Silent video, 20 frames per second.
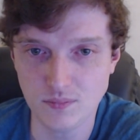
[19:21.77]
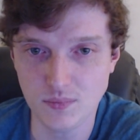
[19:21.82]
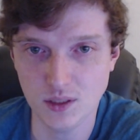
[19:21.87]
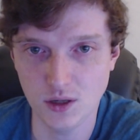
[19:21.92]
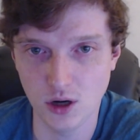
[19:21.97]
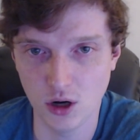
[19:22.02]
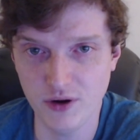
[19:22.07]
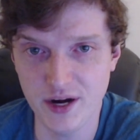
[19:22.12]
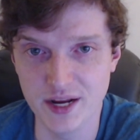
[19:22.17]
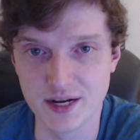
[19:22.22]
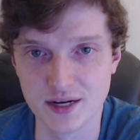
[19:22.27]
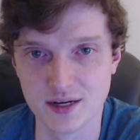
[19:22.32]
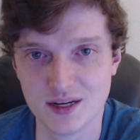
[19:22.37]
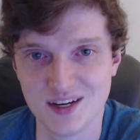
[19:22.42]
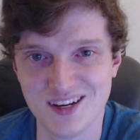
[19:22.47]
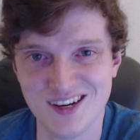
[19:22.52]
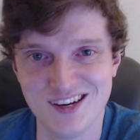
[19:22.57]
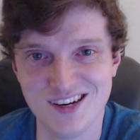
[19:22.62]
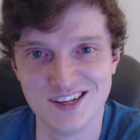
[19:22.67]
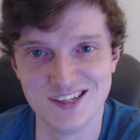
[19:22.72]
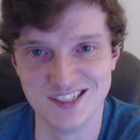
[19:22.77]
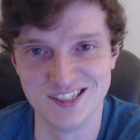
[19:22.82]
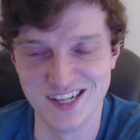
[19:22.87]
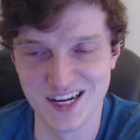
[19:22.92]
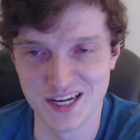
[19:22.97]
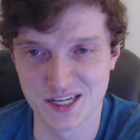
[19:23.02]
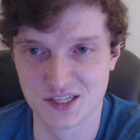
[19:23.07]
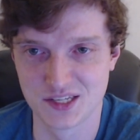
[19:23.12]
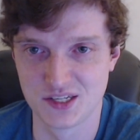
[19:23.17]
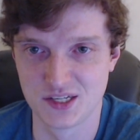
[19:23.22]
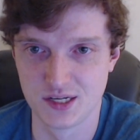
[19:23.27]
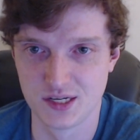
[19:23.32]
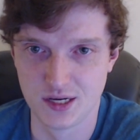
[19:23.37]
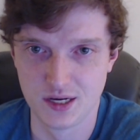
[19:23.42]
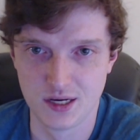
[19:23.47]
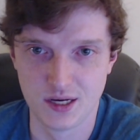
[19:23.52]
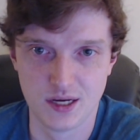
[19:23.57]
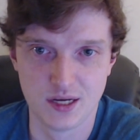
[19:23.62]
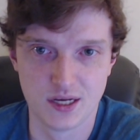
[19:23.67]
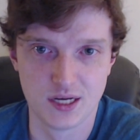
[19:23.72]
All right, next,
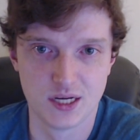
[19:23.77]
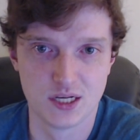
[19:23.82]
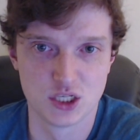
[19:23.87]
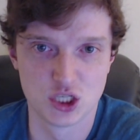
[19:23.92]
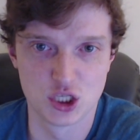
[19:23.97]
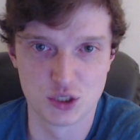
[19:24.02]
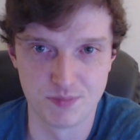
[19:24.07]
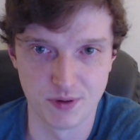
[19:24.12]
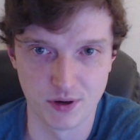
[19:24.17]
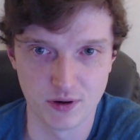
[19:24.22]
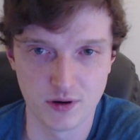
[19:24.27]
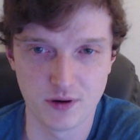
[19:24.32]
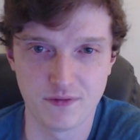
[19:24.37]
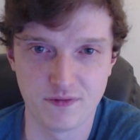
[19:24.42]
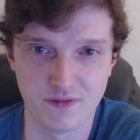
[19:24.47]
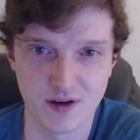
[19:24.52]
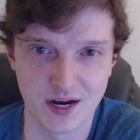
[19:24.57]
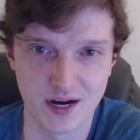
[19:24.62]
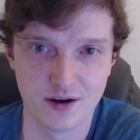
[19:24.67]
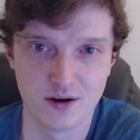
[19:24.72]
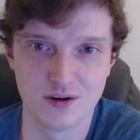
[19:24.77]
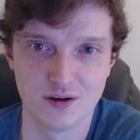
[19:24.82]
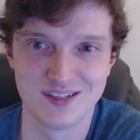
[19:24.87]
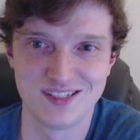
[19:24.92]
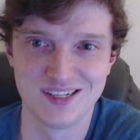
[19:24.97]
Spiritfire